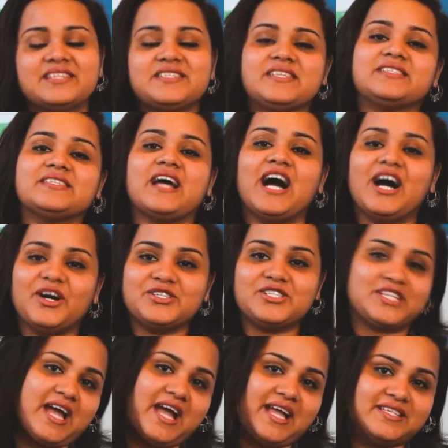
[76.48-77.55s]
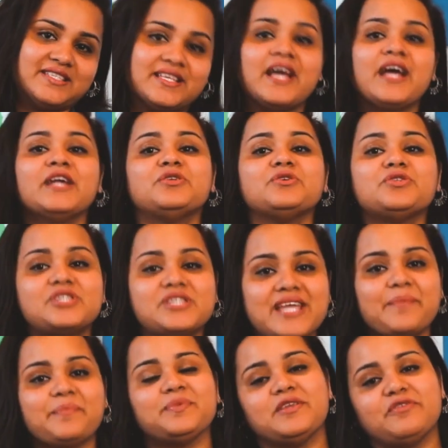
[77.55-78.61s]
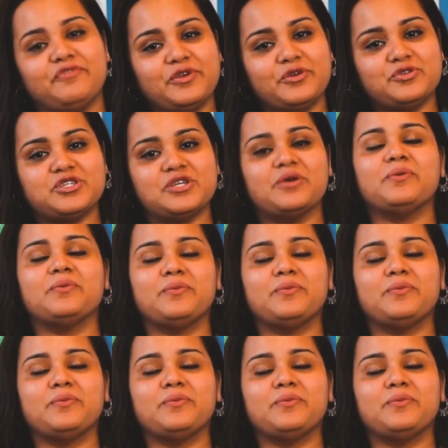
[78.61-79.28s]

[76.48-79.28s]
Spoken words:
This is our chance to shape the future